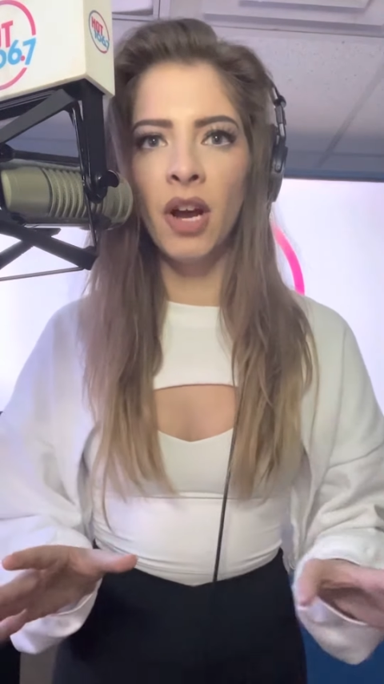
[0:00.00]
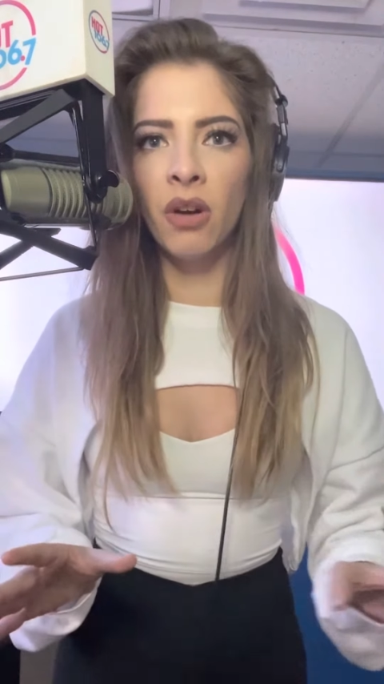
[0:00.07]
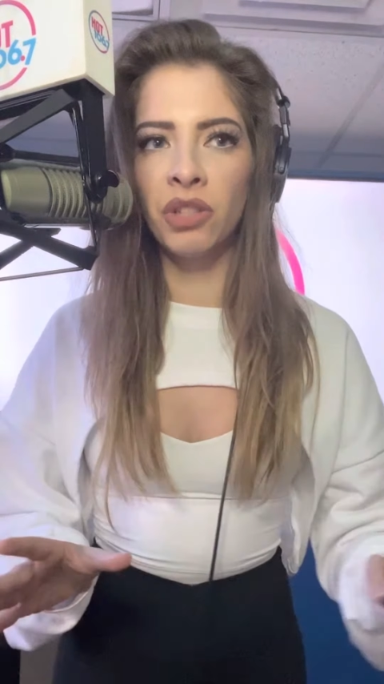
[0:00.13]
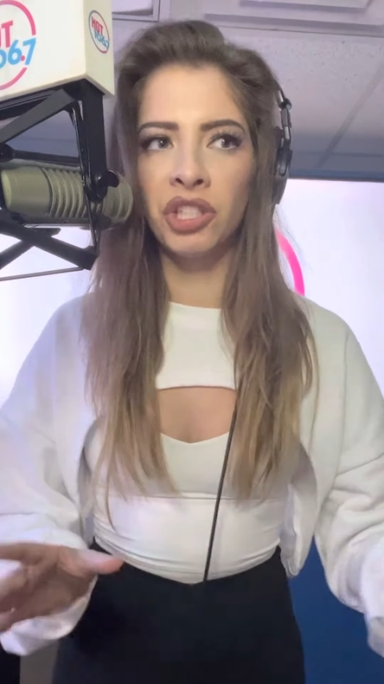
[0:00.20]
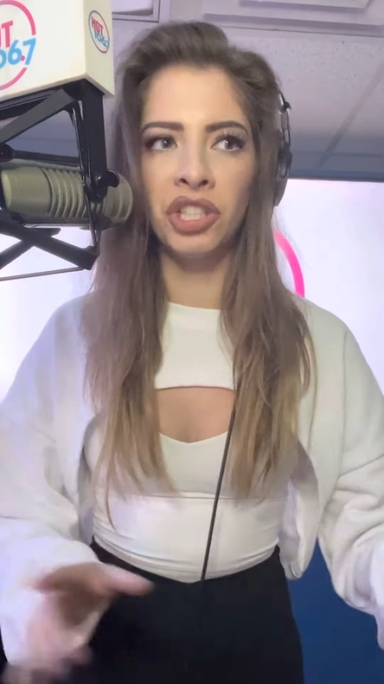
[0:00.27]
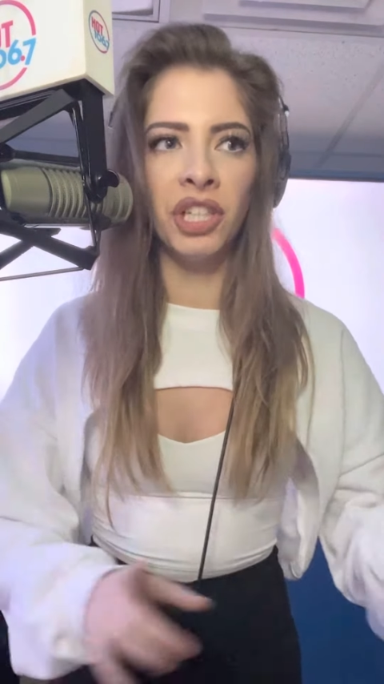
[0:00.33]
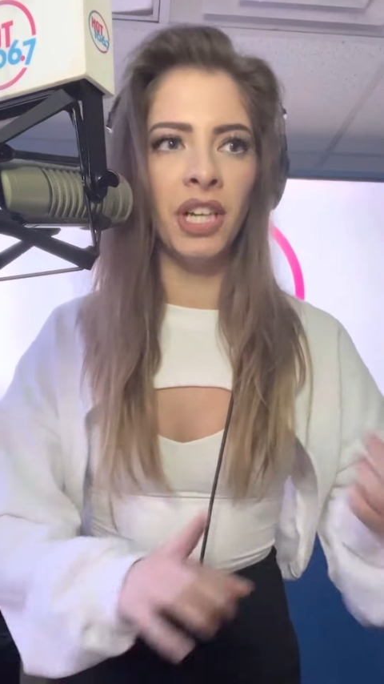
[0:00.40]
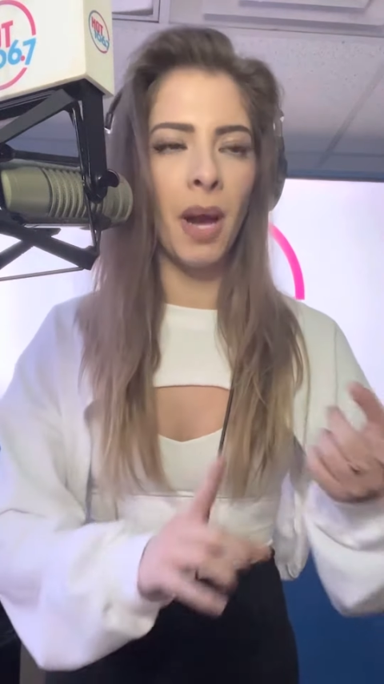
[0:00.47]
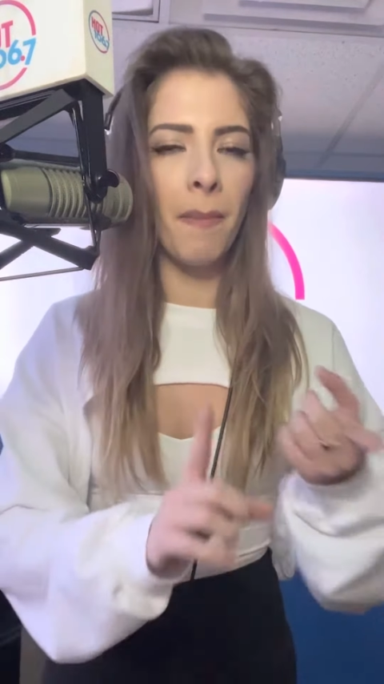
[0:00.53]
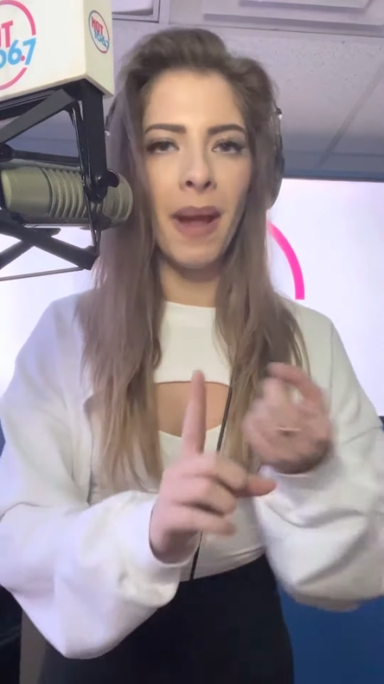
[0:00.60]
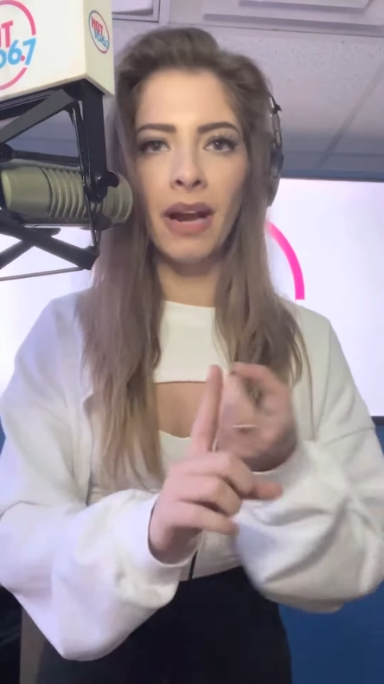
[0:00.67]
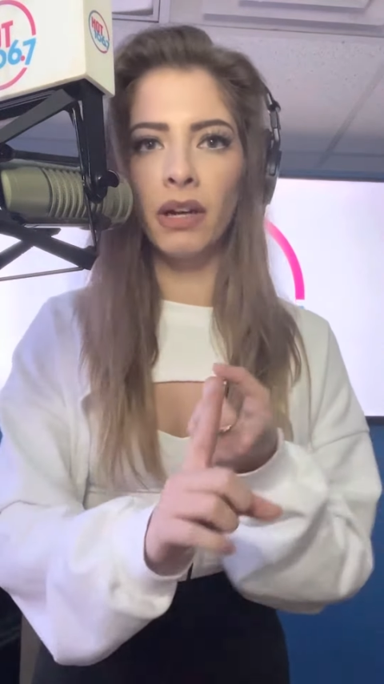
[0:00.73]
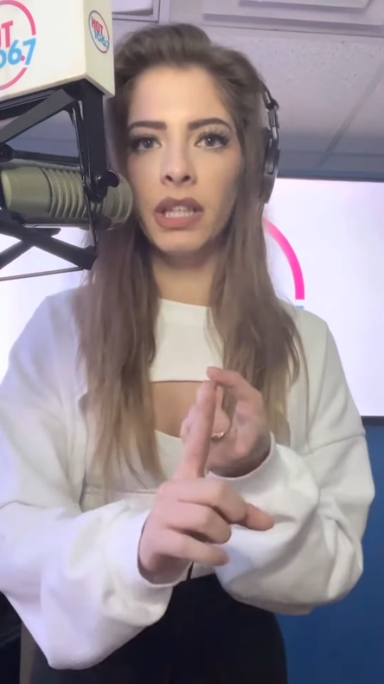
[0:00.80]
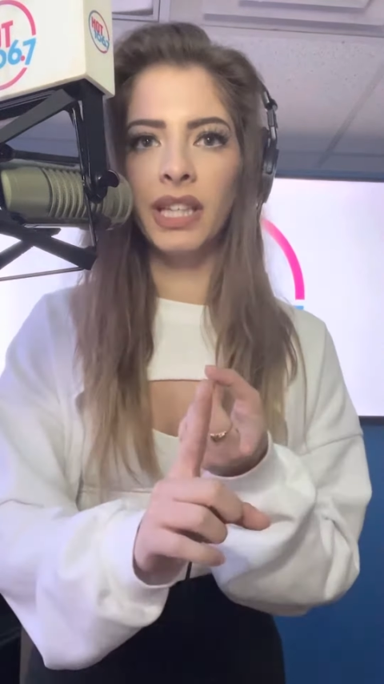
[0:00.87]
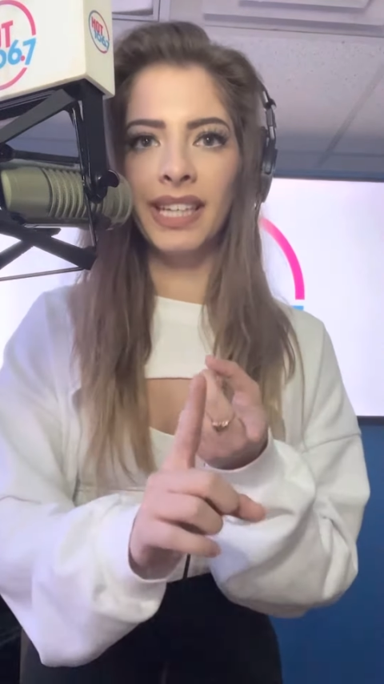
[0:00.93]
she
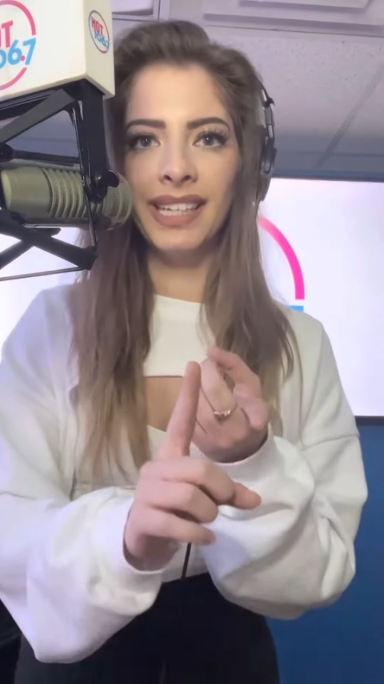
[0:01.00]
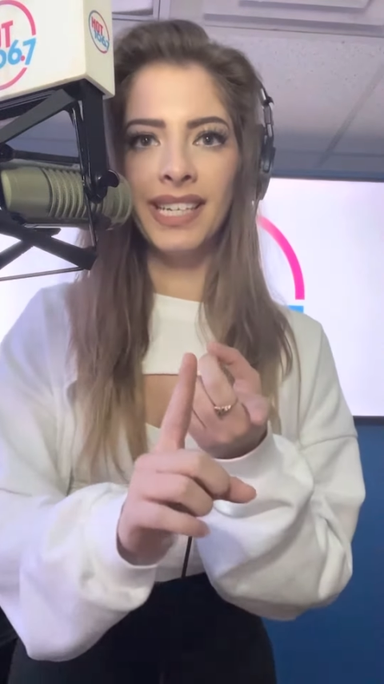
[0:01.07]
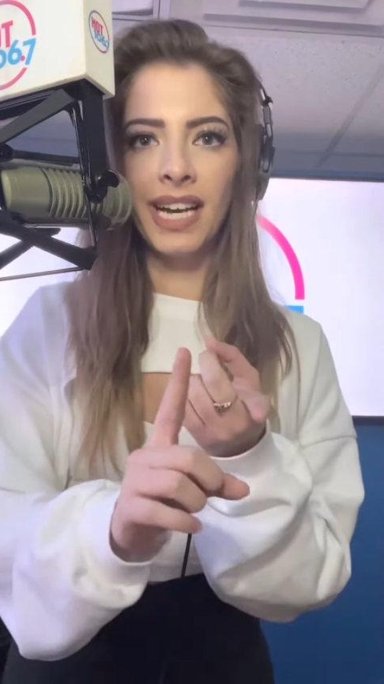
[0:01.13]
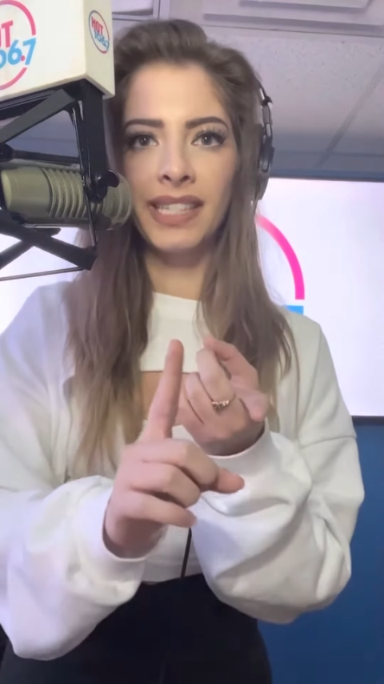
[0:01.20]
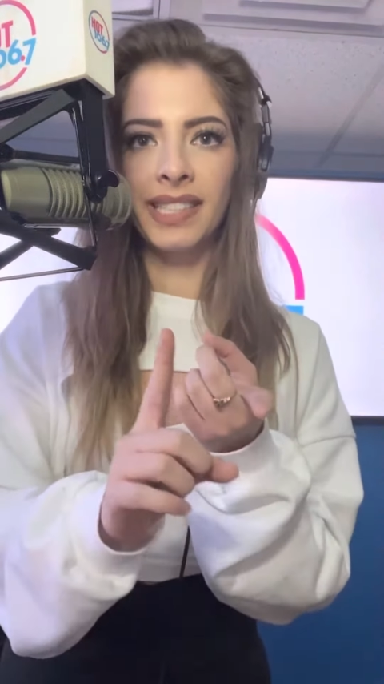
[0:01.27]
apparently does